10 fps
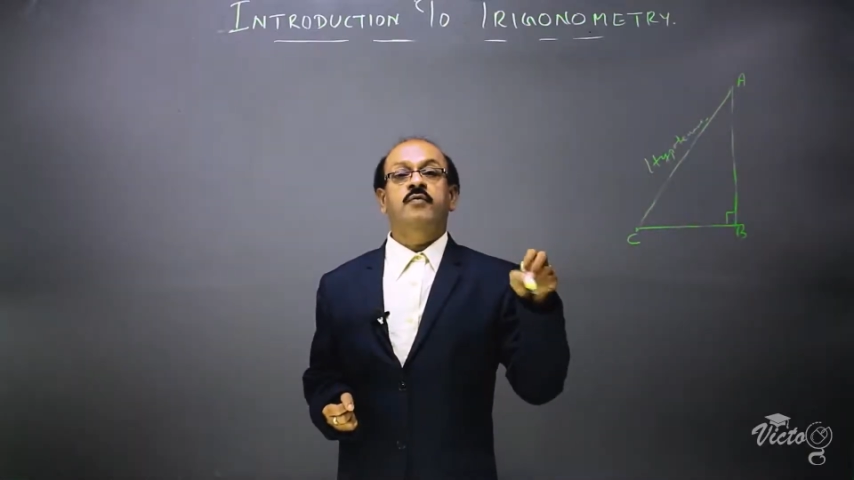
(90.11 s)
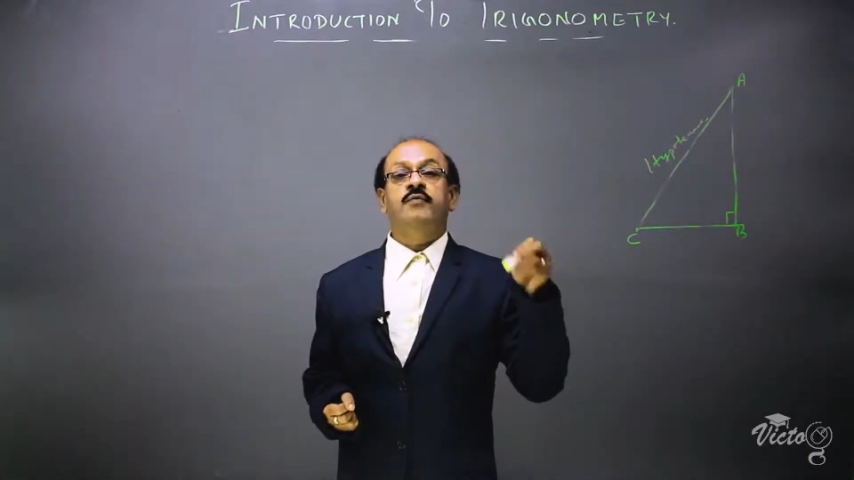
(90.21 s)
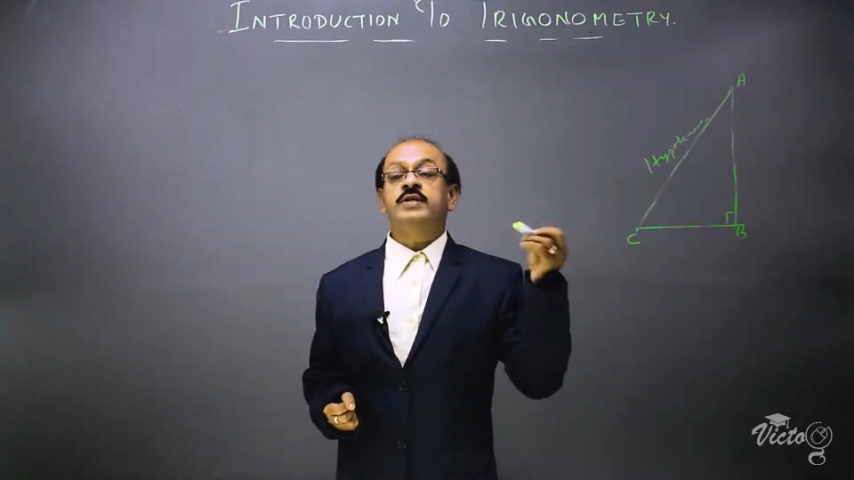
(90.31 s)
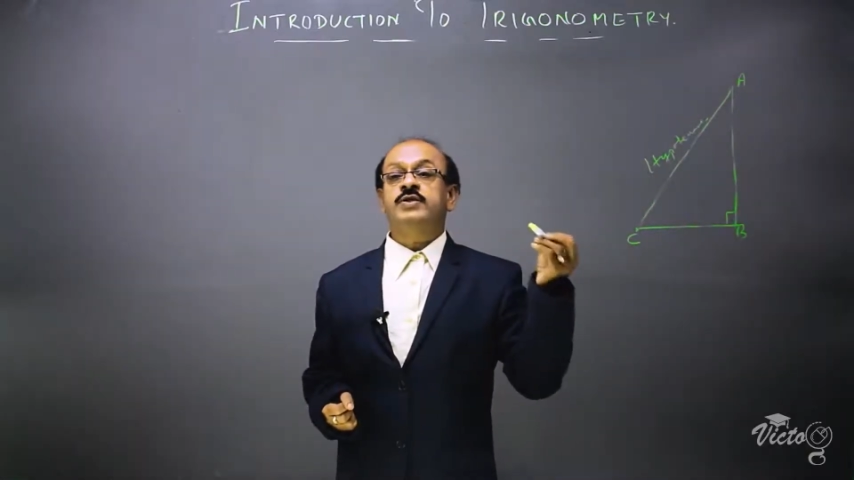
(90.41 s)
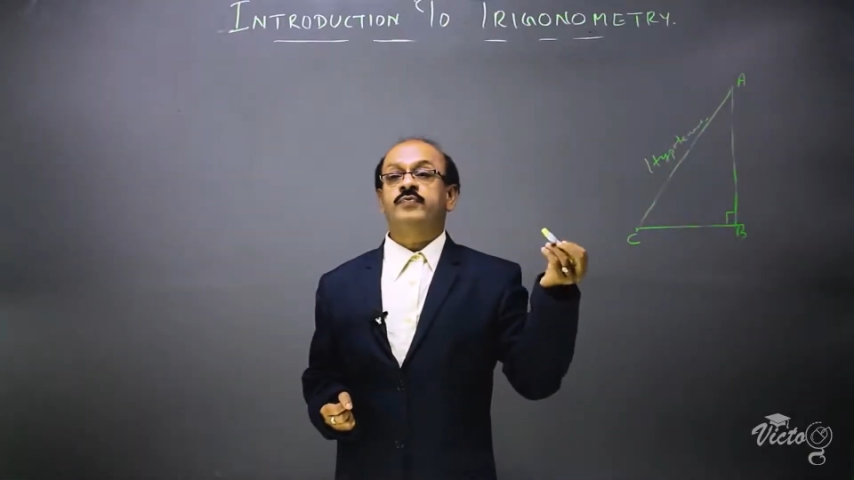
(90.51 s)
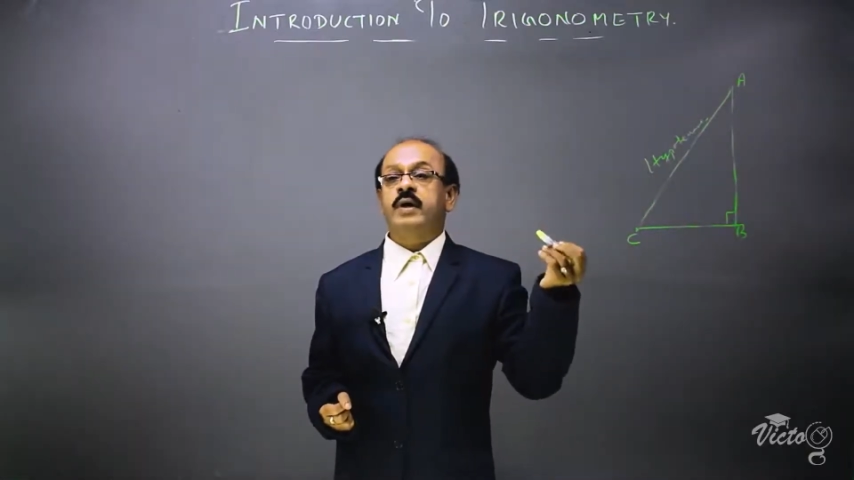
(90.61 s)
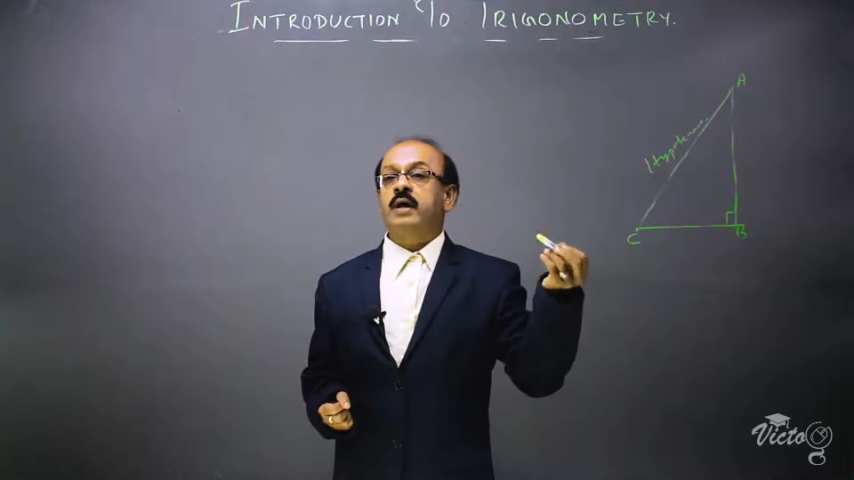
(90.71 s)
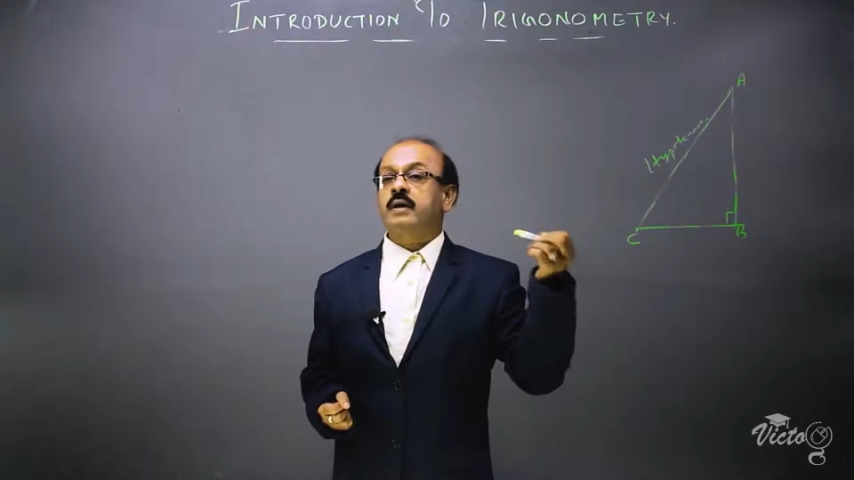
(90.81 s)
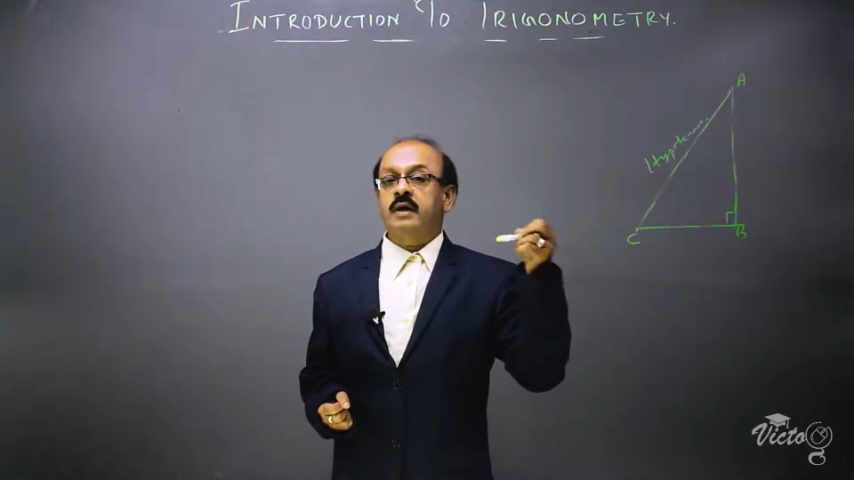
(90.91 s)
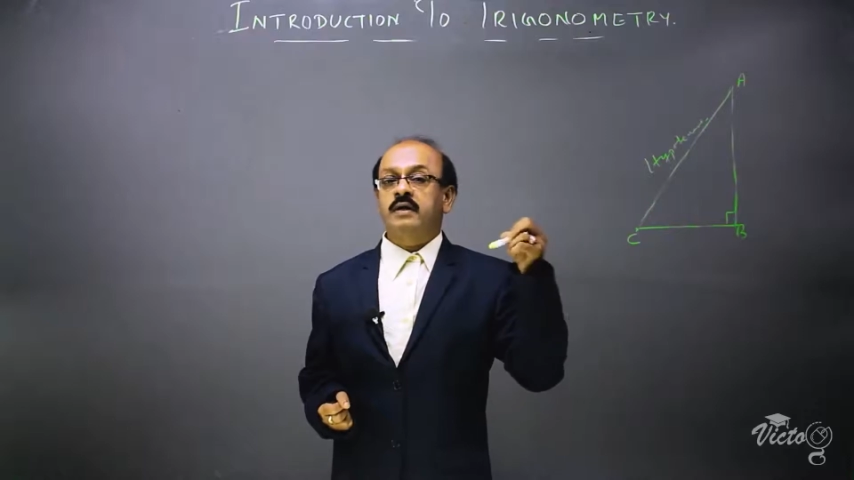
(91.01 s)
which we
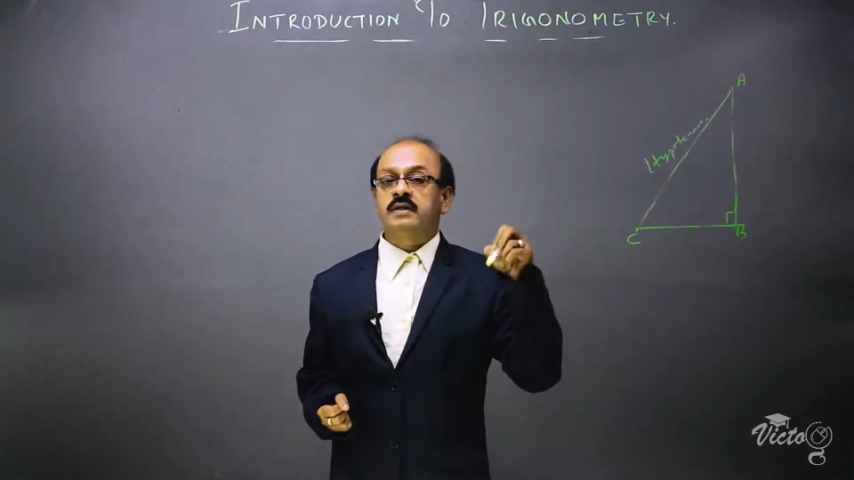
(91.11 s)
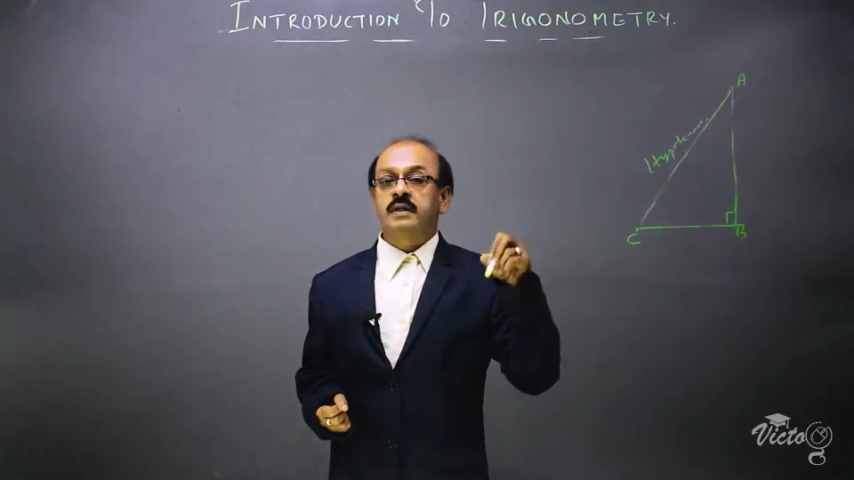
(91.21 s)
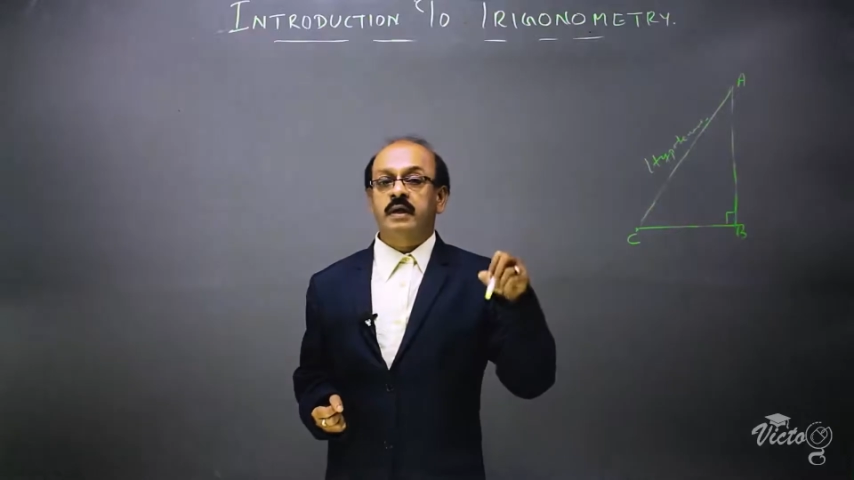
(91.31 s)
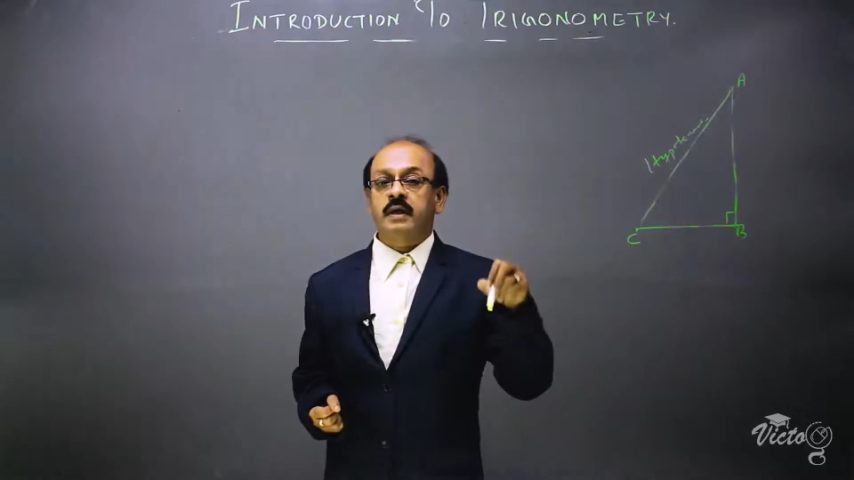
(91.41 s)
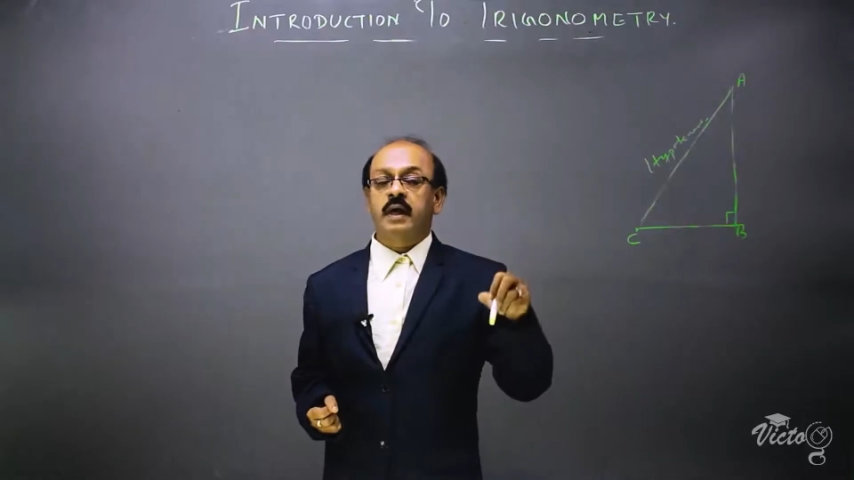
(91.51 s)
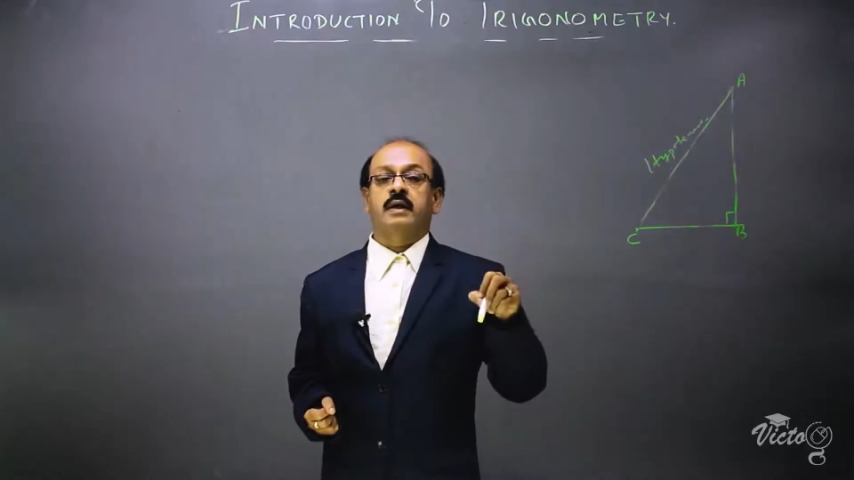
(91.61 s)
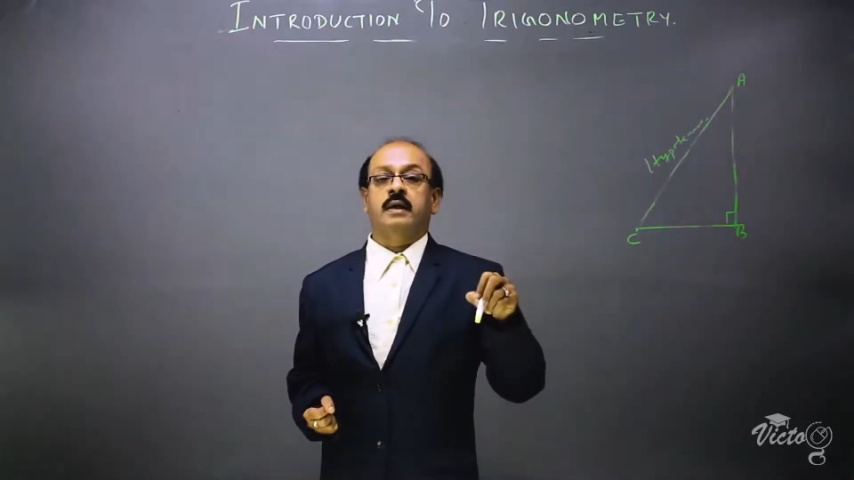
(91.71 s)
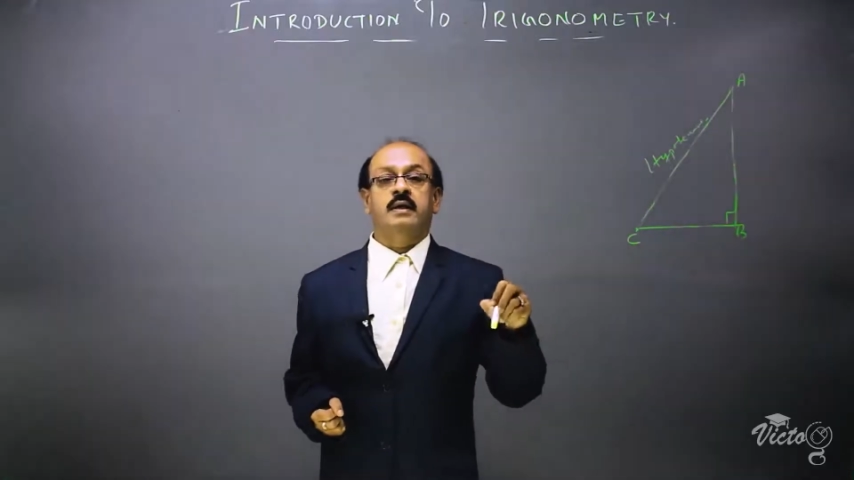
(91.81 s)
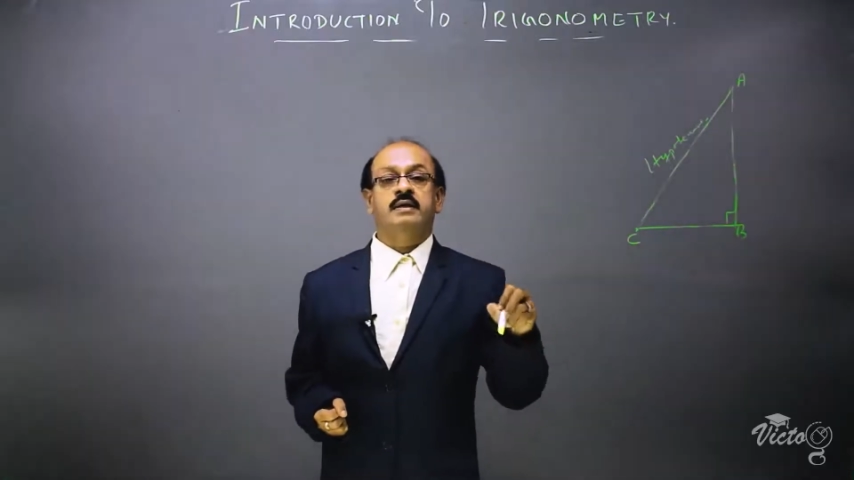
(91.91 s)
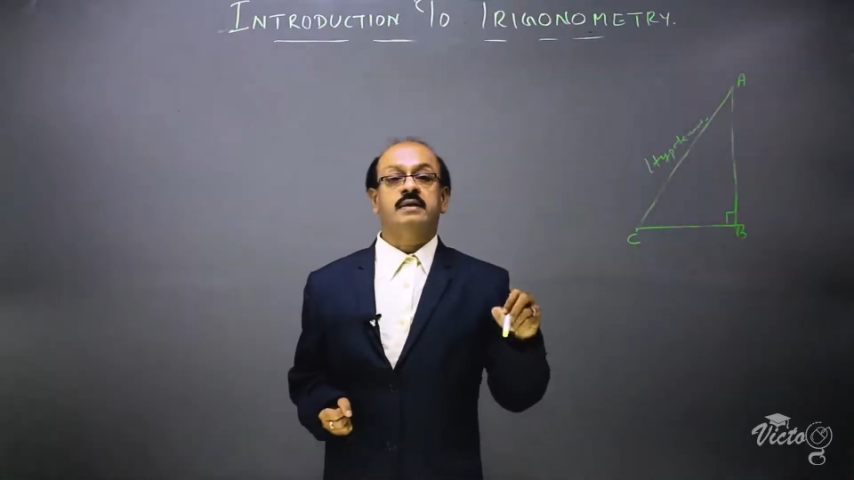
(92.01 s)
are
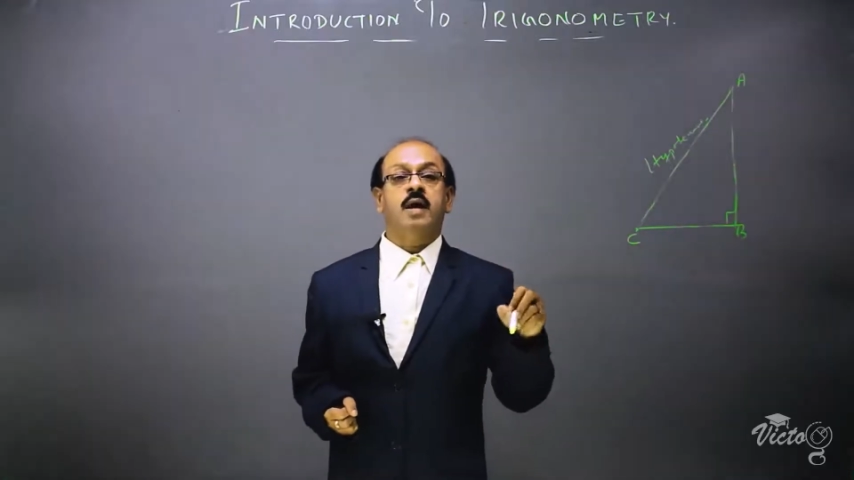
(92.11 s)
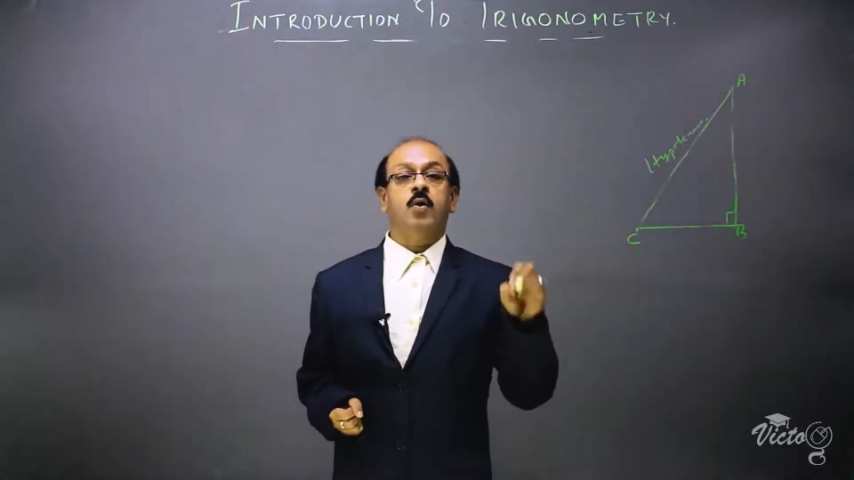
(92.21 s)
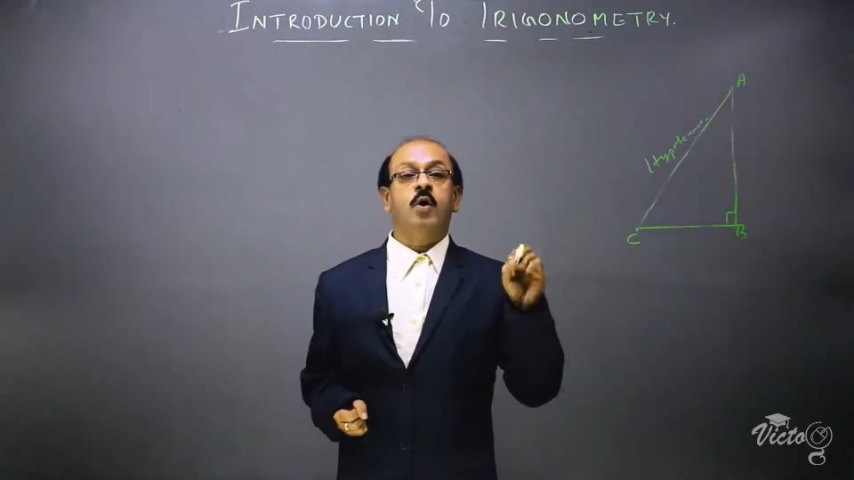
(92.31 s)
considering is the